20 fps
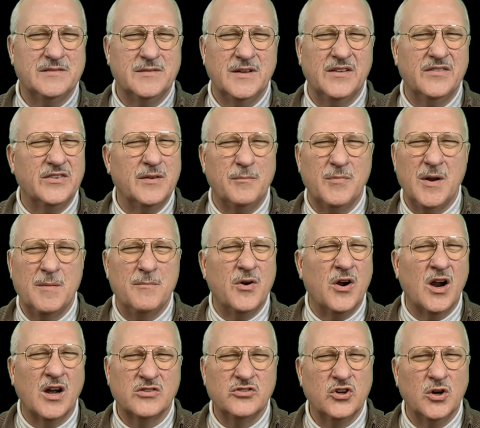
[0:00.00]

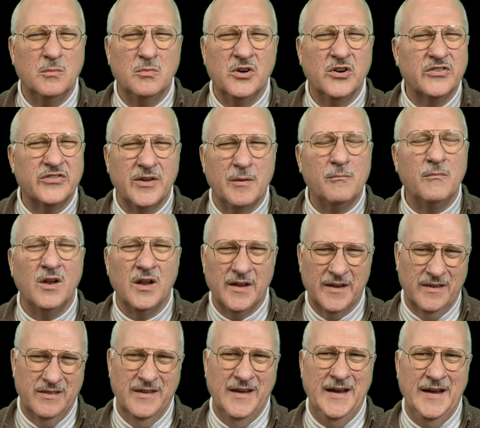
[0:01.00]
September, October, something
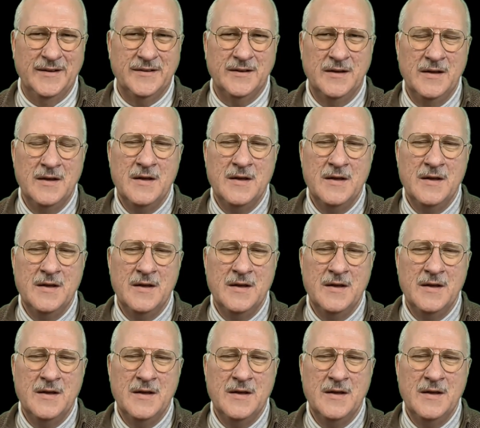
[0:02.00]
like that.